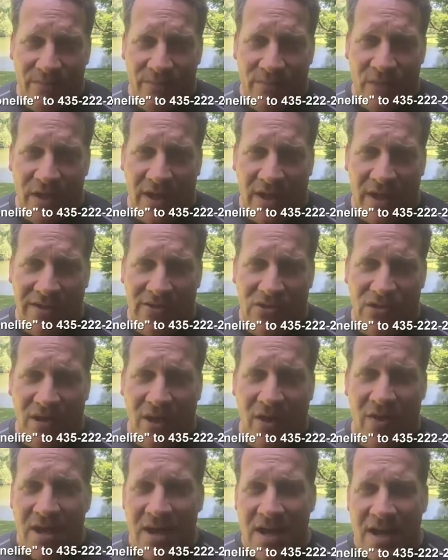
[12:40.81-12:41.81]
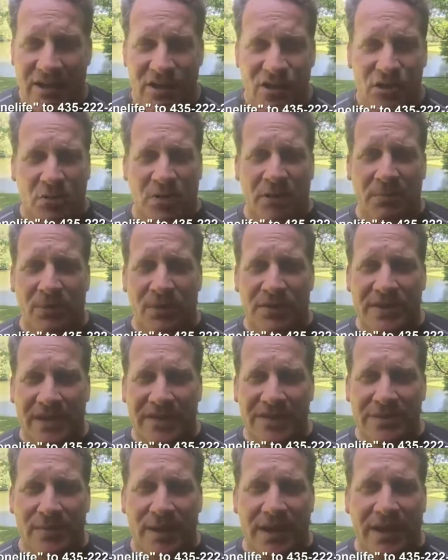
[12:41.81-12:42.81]
Okay, so I just want to put
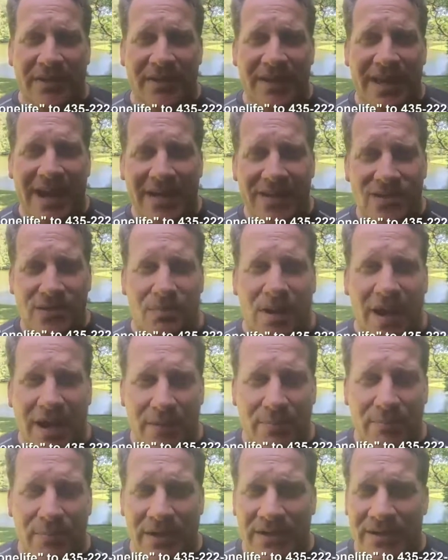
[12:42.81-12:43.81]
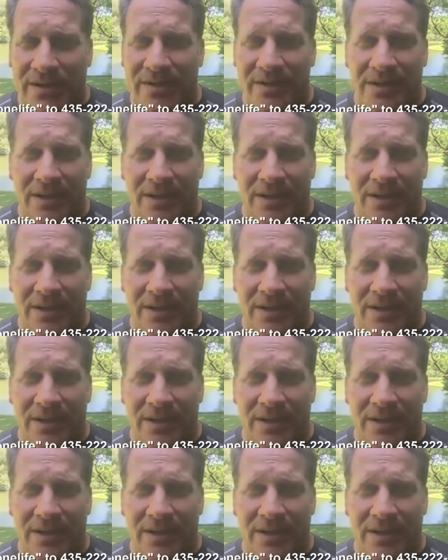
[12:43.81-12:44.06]
that to bed. That is my opinion.